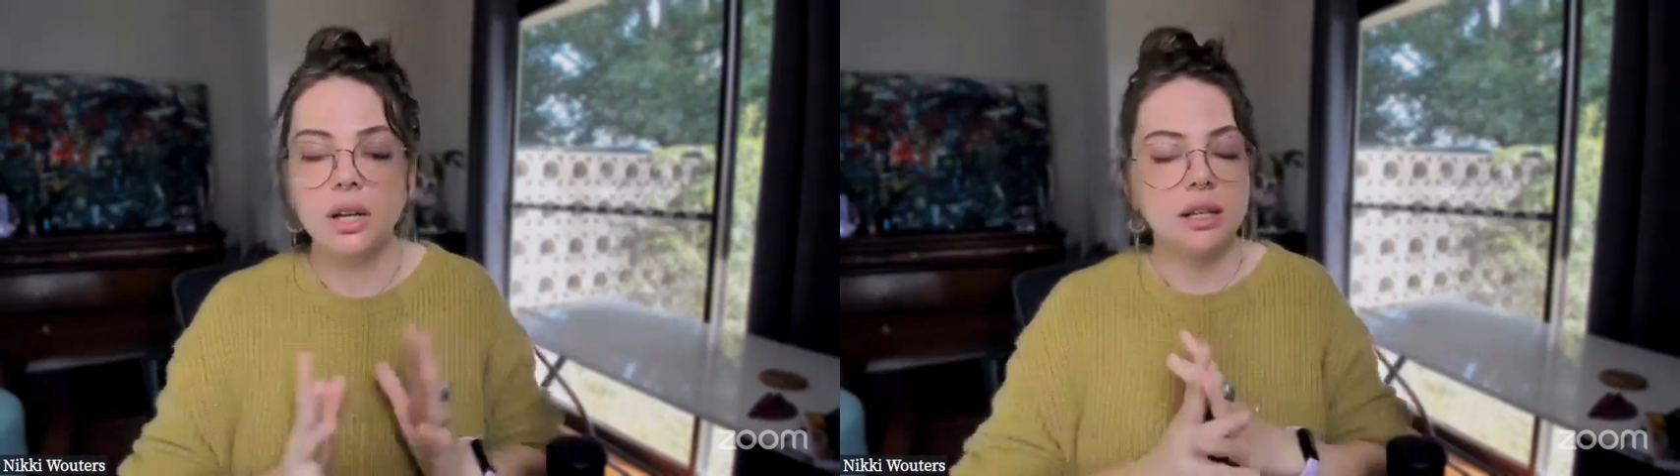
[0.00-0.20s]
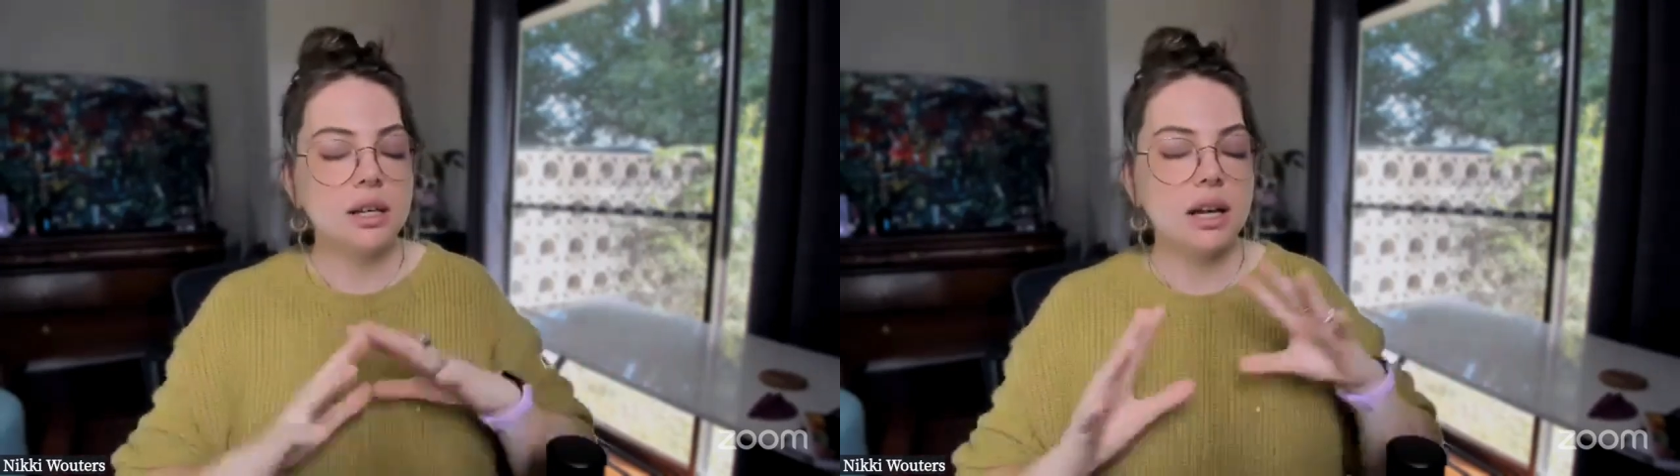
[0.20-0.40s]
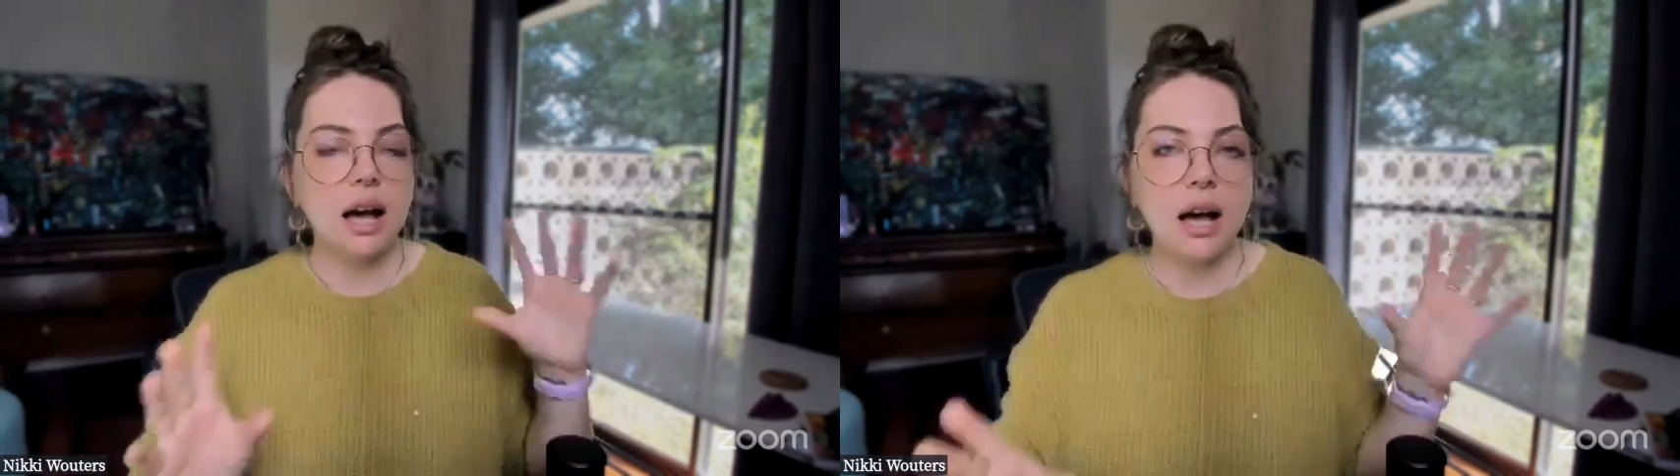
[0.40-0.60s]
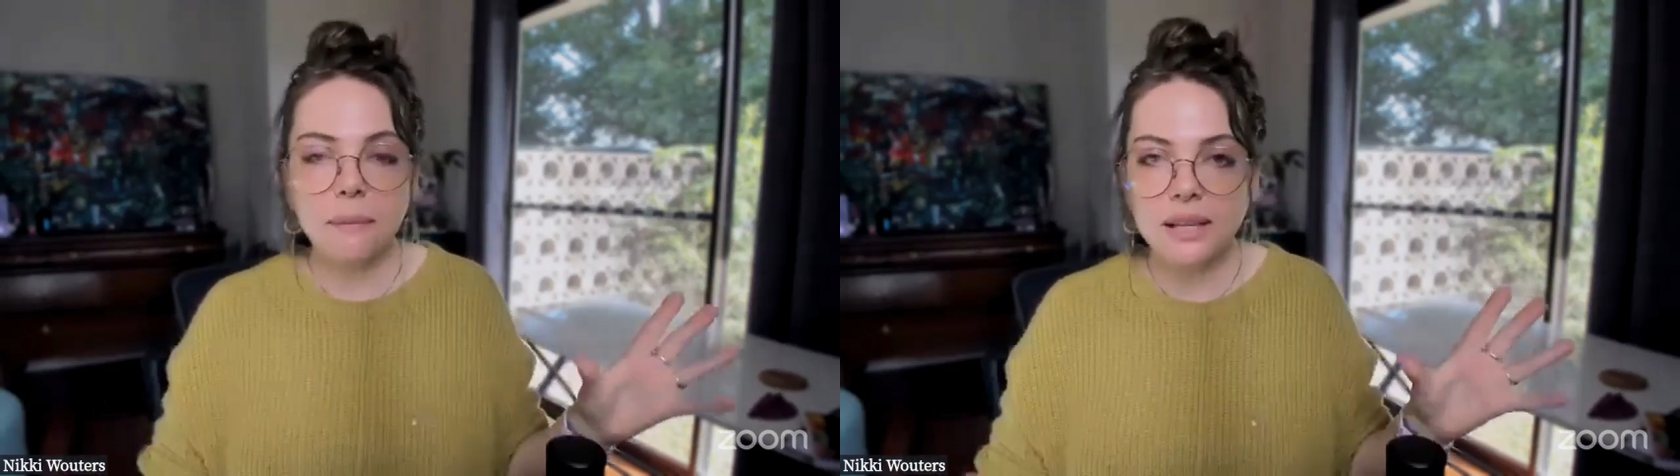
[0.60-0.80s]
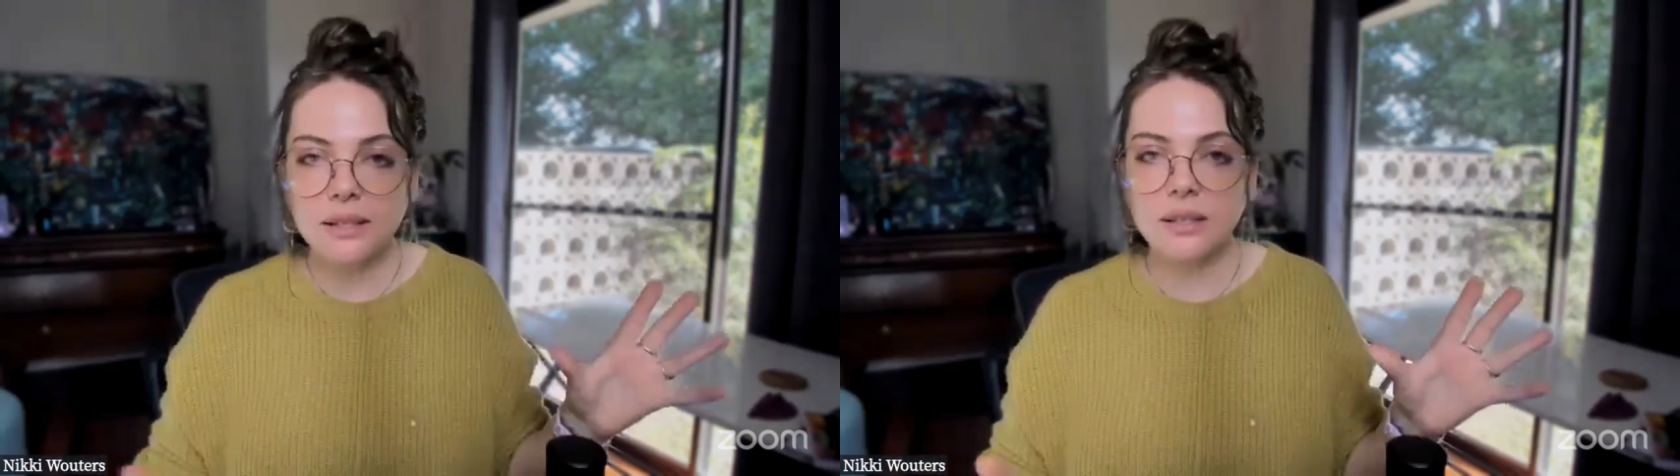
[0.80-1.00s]
you can't
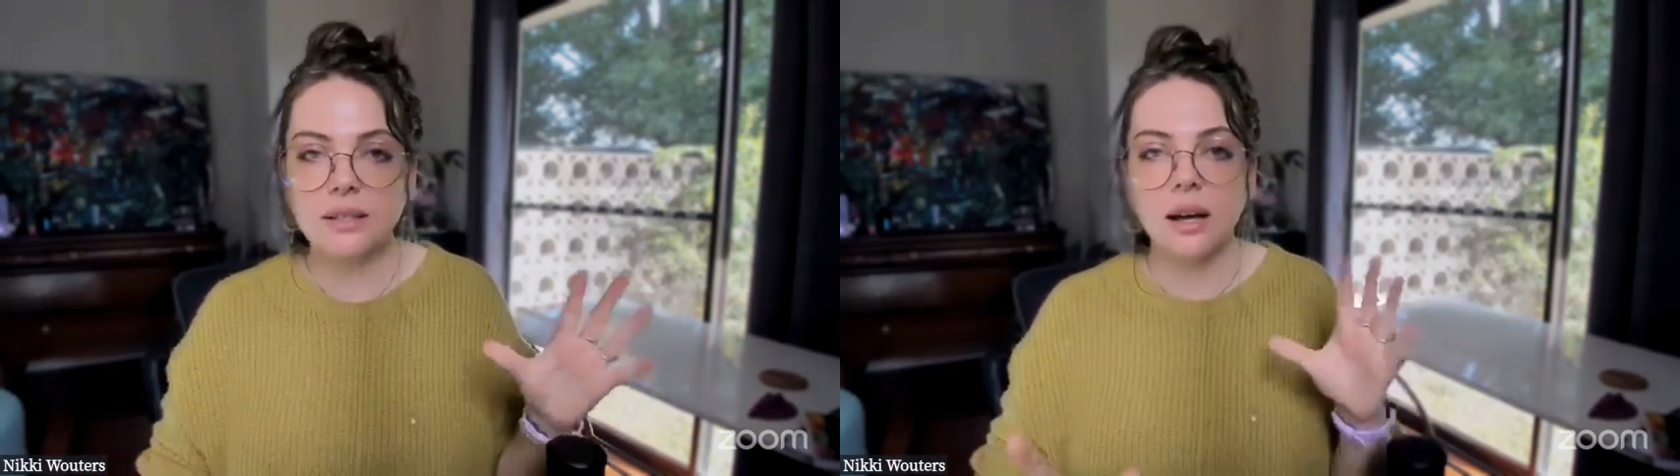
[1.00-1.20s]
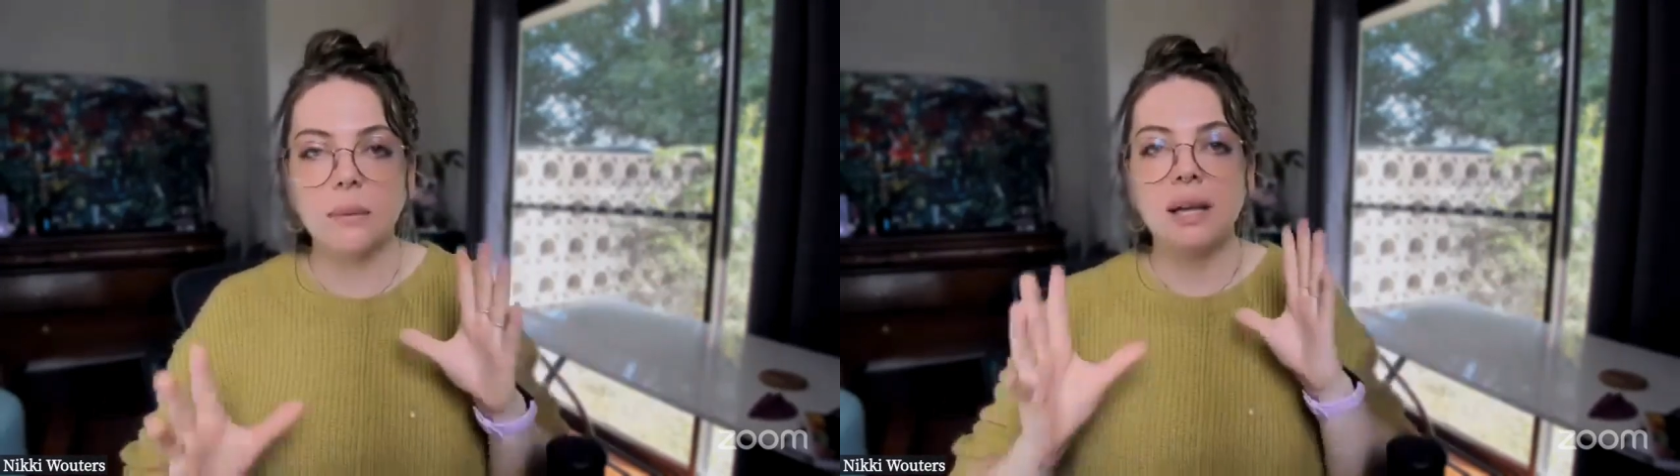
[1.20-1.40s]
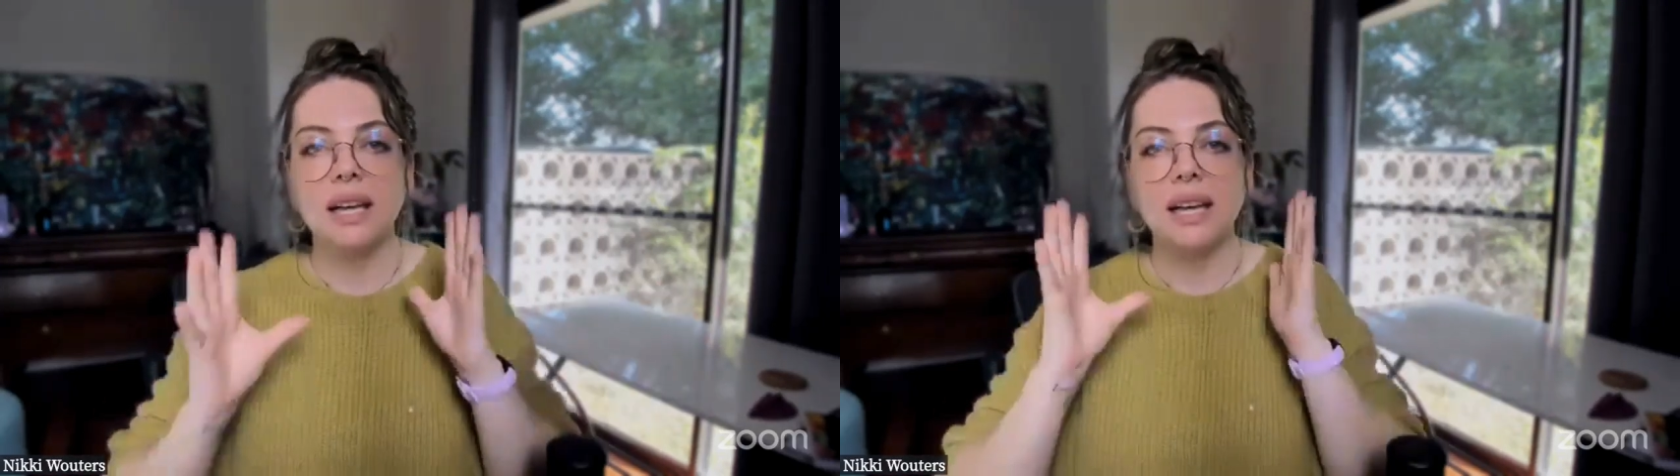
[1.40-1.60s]
mess this up.